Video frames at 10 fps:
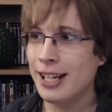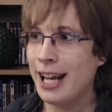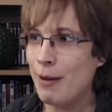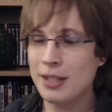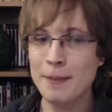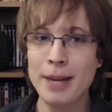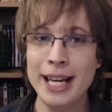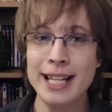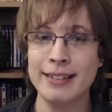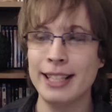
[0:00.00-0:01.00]
It was
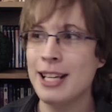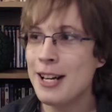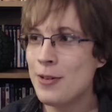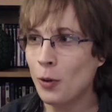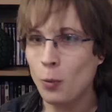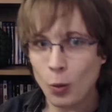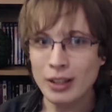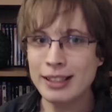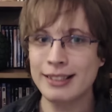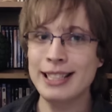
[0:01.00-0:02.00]
amazing. Not
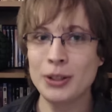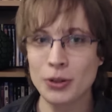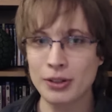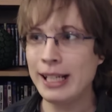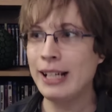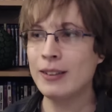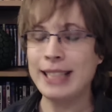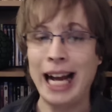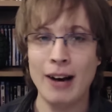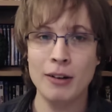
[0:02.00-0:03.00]
one single scene looked
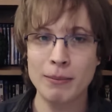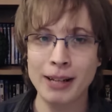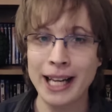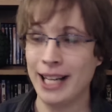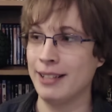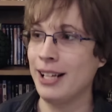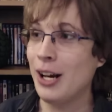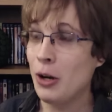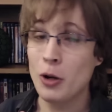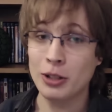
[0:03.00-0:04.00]
out of place. It
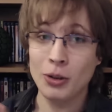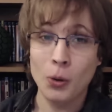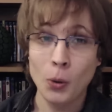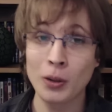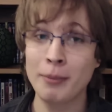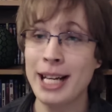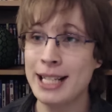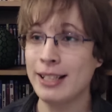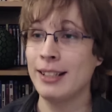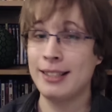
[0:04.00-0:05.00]
looked all
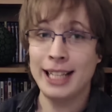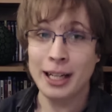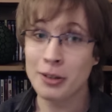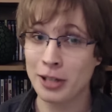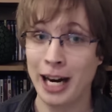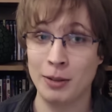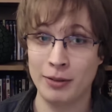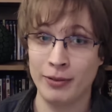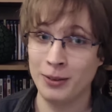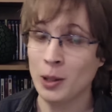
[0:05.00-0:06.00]
amazing. The soundtrack was
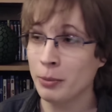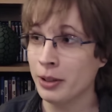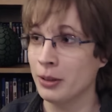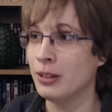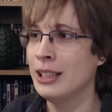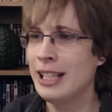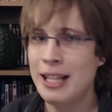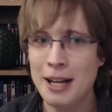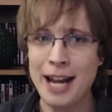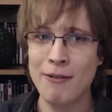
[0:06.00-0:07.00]
phenomenal.
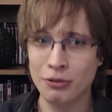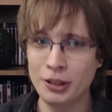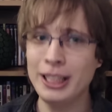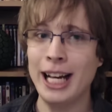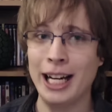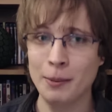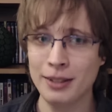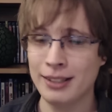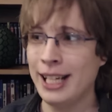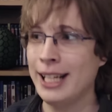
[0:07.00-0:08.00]
It really helped
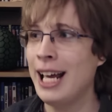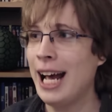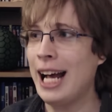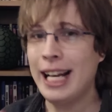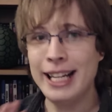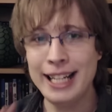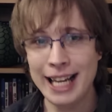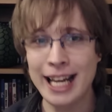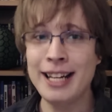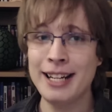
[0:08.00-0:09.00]
the scene. And the
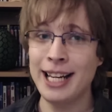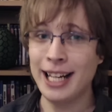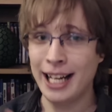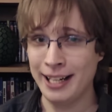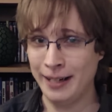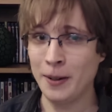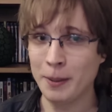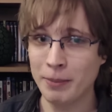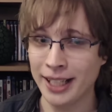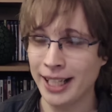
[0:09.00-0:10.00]
ending and the
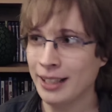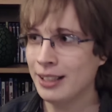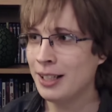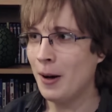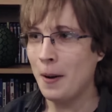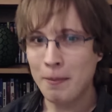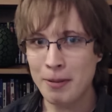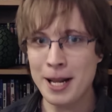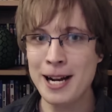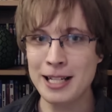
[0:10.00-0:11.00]
opening.
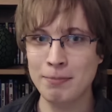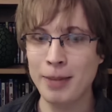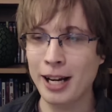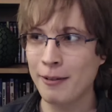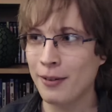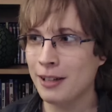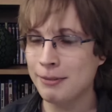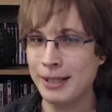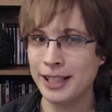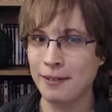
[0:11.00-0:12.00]
Opening is by far
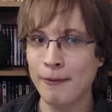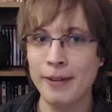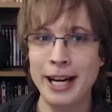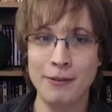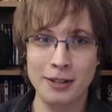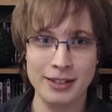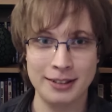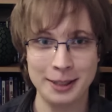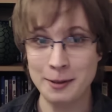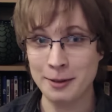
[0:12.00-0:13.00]
my second favourite of the
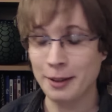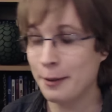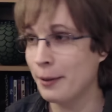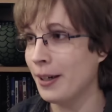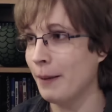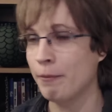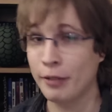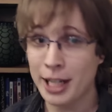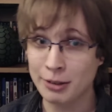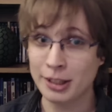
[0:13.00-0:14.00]
series so far.
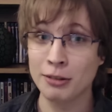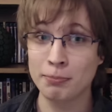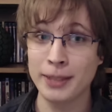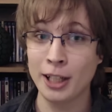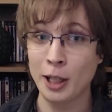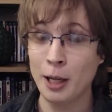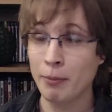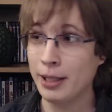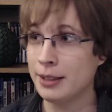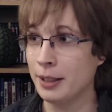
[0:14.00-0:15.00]
First of all, uh,
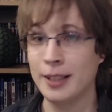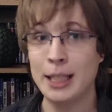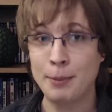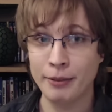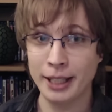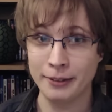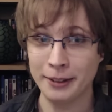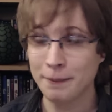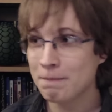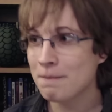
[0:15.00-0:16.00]
opening two, that's my favourite.